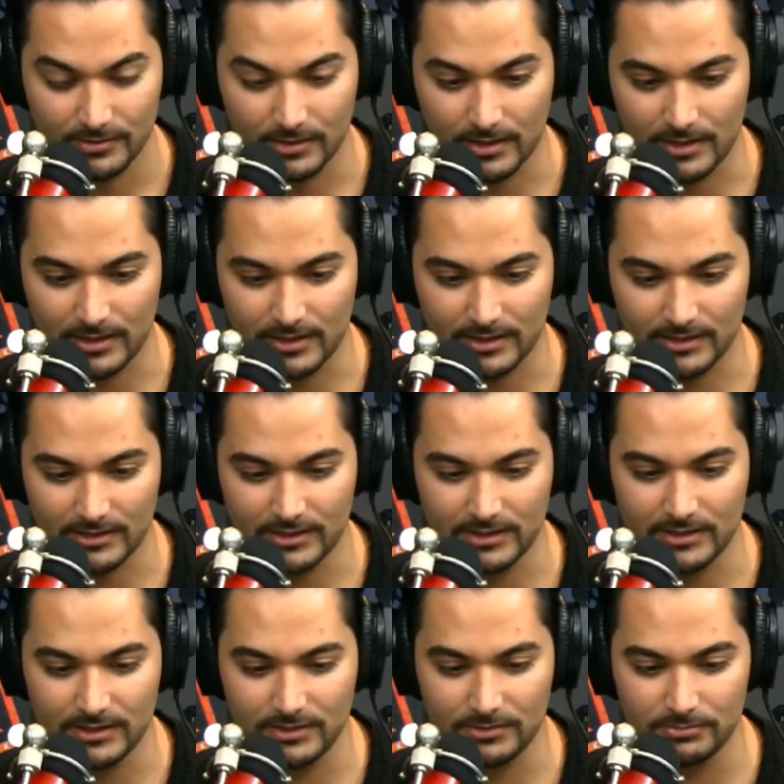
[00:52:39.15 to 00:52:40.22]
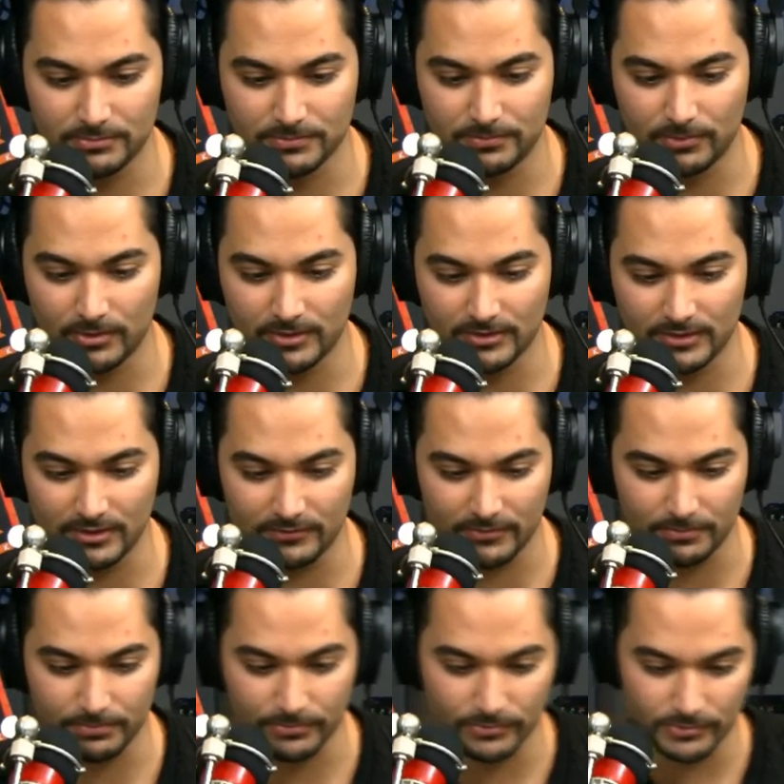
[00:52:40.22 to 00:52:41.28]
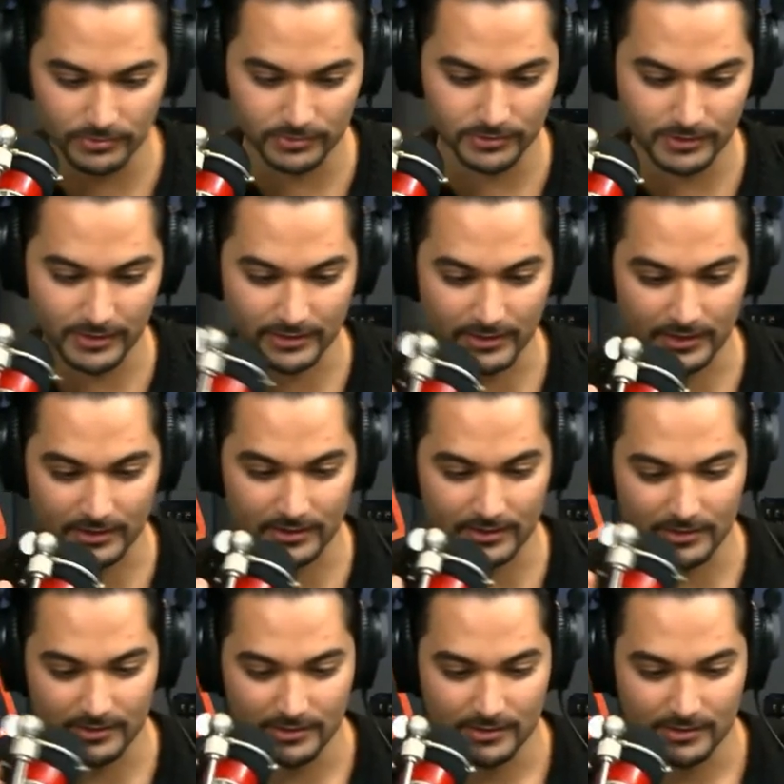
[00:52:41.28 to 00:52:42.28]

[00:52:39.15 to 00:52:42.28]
Uh, he was born in Liverpool and then